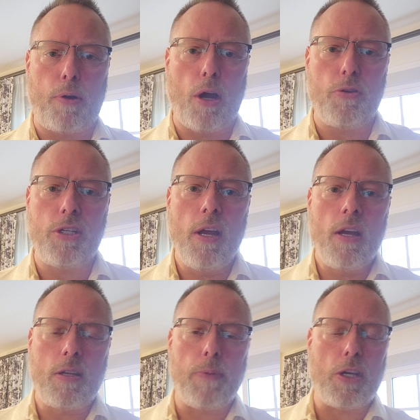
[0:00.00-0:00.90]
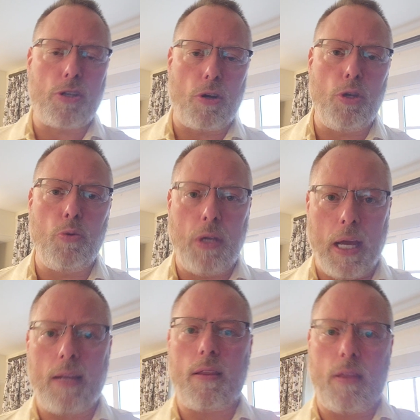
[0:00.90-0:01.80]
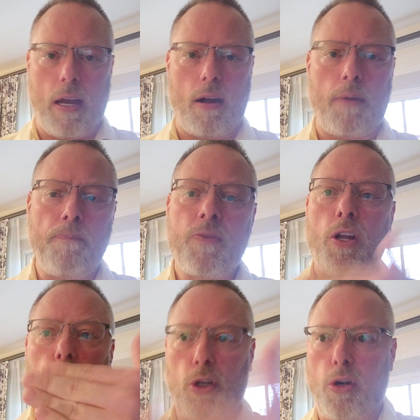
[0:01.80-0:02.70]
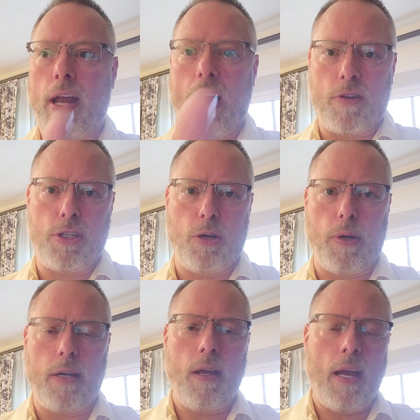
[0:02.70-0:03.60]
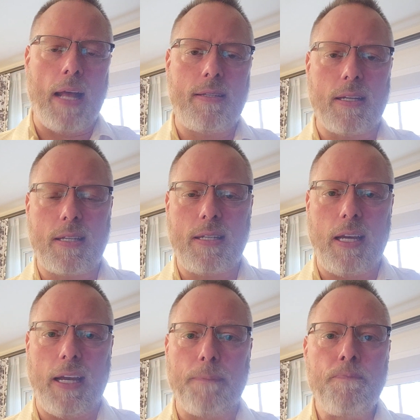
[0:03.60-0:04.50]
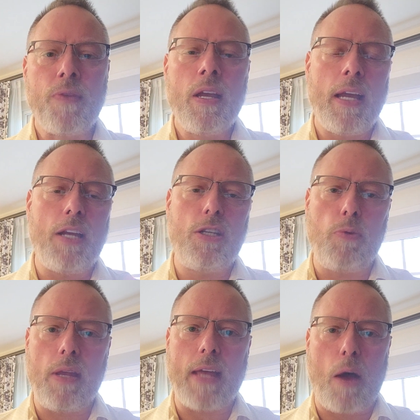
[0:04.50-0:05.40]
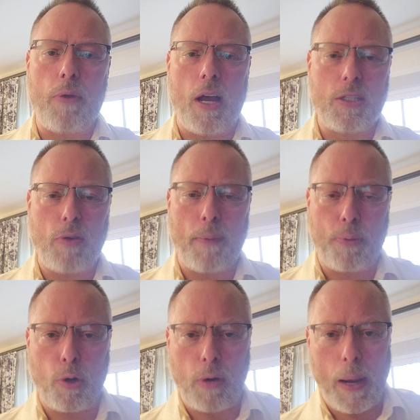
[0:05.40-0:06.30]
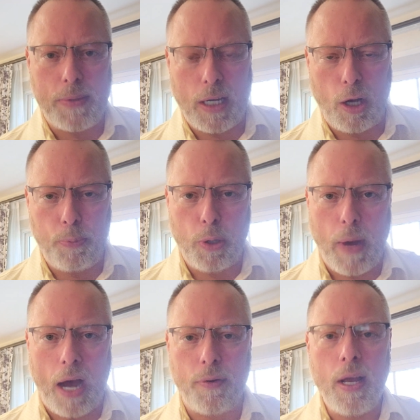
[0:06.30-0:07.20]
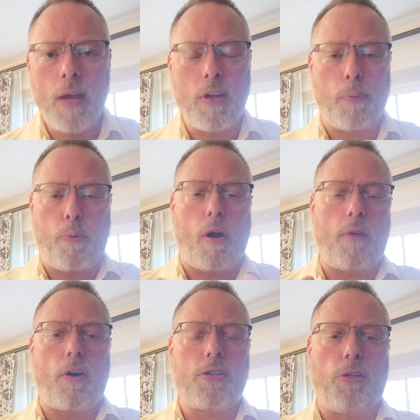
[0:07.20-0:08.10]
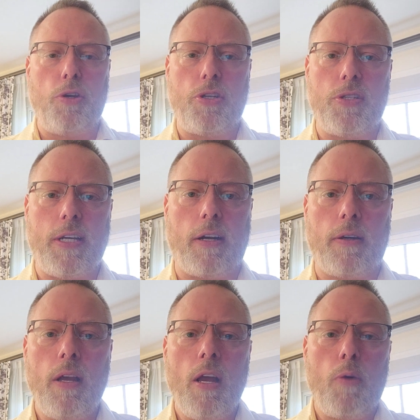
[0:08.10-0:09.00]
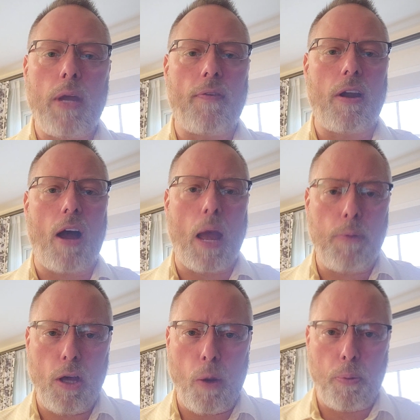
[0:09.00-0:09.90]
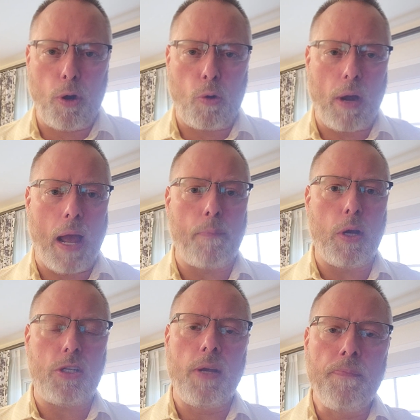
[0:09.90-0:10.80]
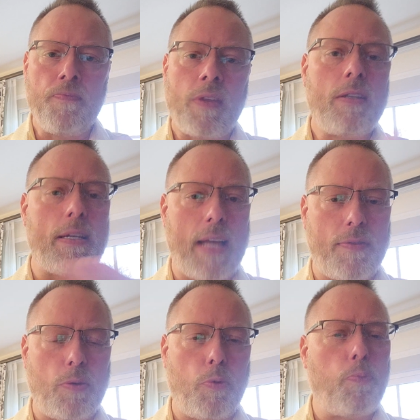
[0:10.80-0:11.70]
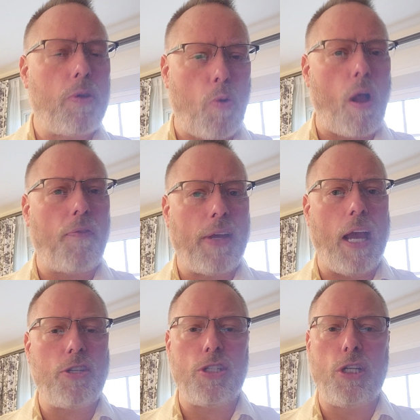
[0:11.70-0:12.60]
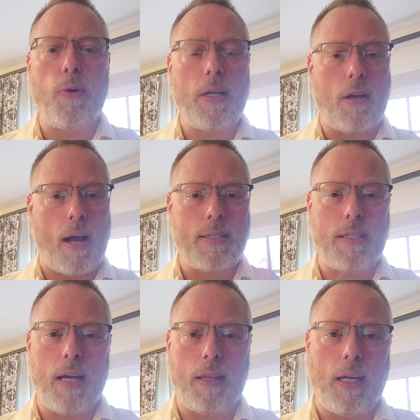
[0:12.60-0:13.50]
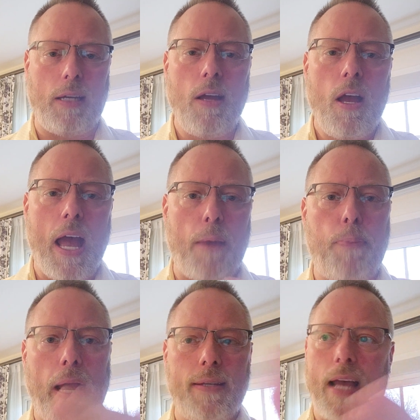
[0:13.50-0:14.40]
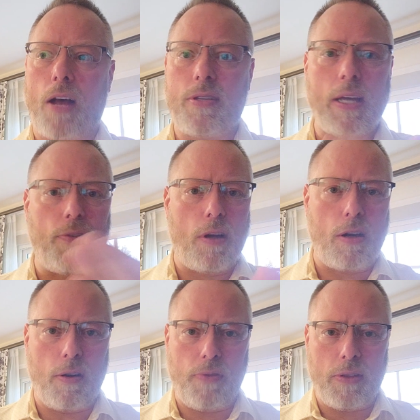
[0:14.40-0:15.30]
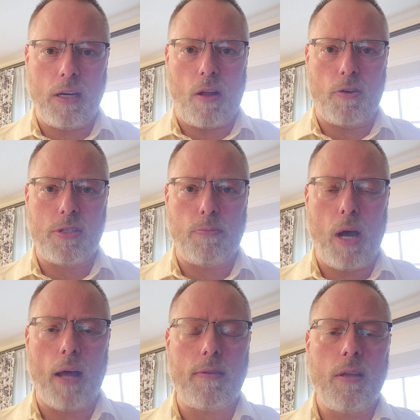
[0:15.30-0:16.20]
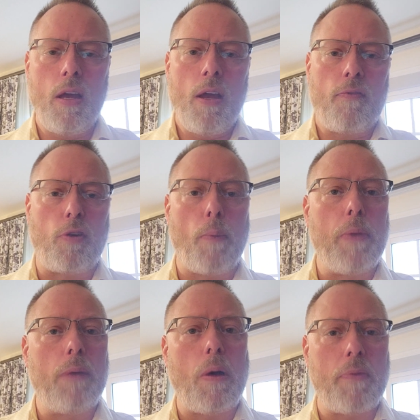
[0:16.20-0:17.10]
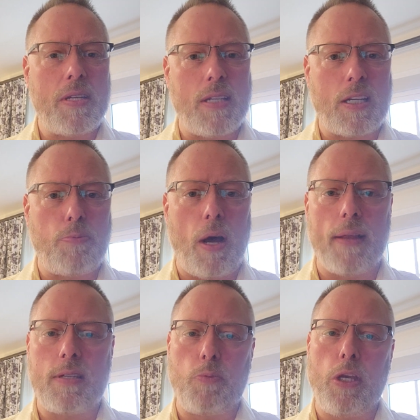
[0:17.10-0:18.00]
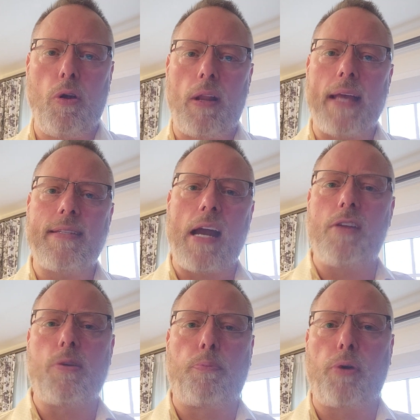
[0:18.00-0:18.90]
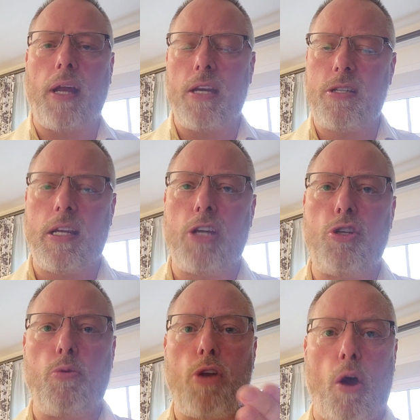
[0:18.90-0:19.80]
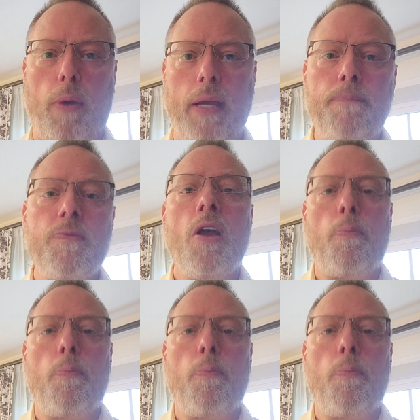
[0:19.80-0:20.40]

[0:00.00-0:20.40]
approach to make sure you get there, learn how to do it, and succeed. In doing that, we also have programs that help you out that are part of our solutions here. We have an IBO program, which does have some qualifications to it, costs nothing, and pays out $750 a month for a minimum of 6 months. And we utilize that as a bridge to get you going,